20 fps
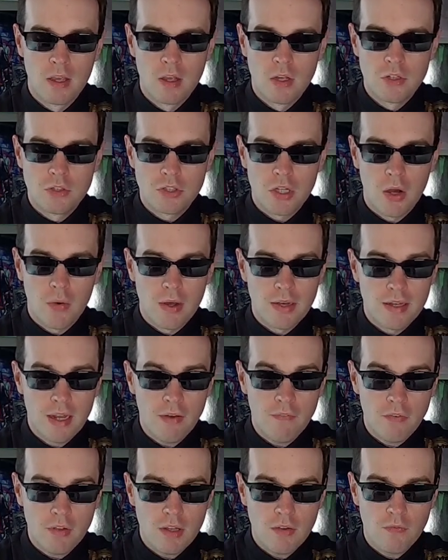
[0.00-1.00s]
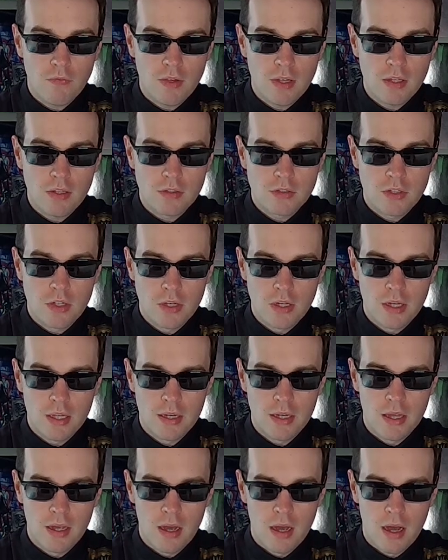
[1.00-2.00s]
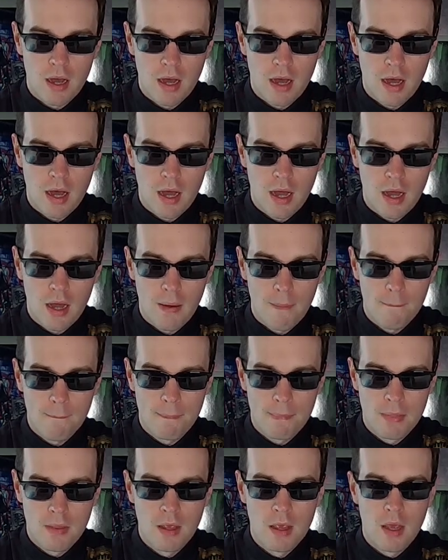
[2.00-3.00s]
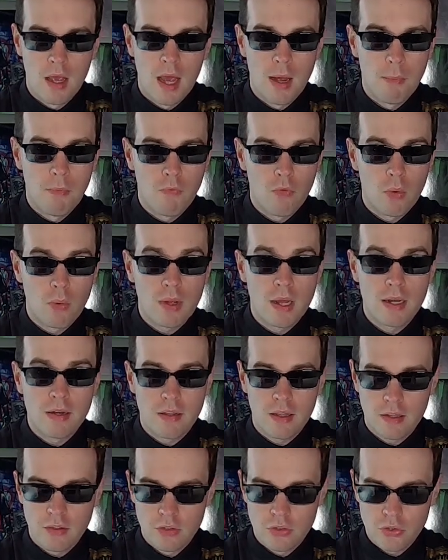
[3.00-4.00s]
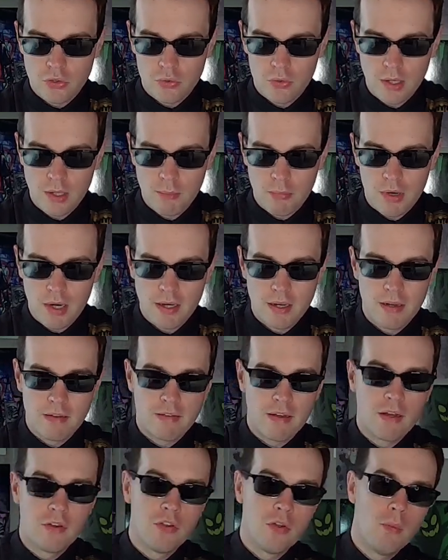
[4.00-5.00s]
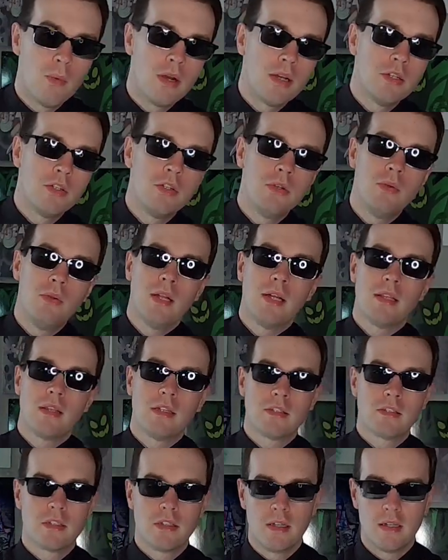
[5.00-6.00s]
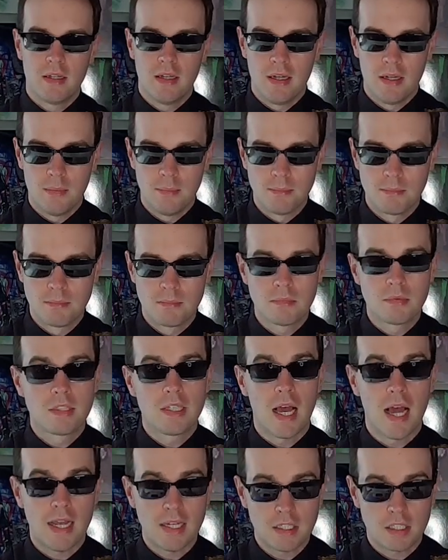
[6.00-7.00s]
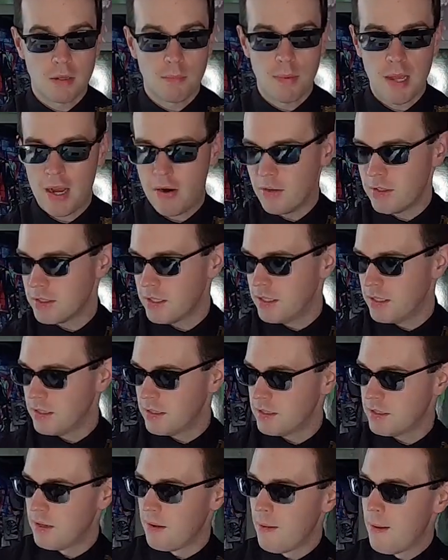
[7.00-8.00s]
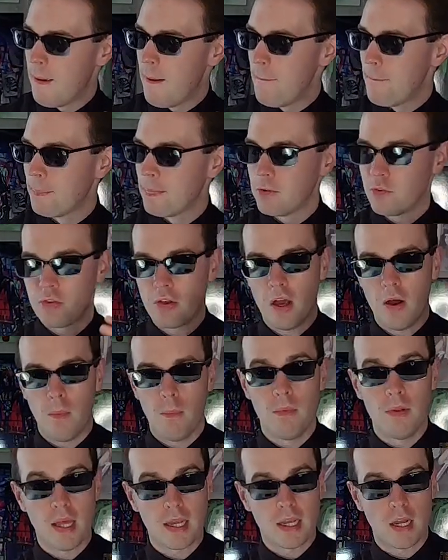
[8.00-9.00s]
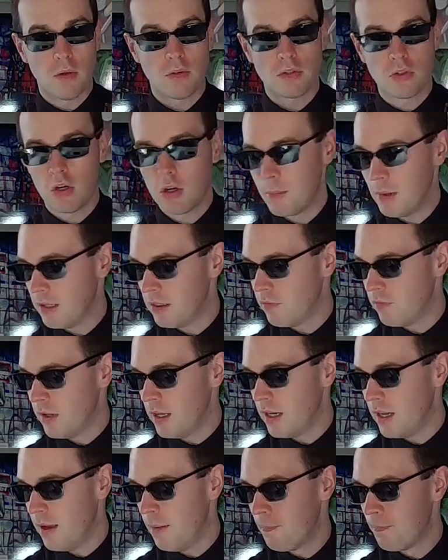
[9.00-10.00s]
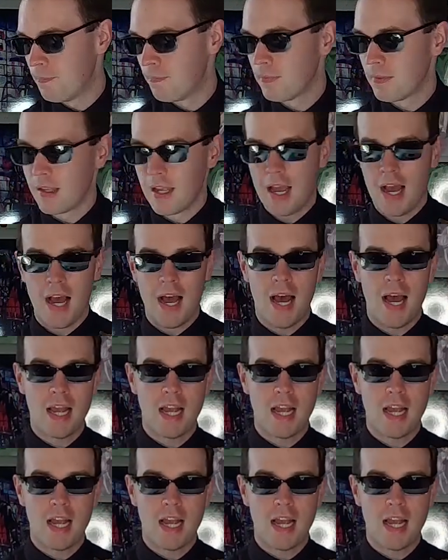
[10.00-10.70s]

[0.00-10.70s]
So it definitely feels good. And before we get into like the screen brightness, I do want to do like the size comparisons. So like I was talking about the Vita, I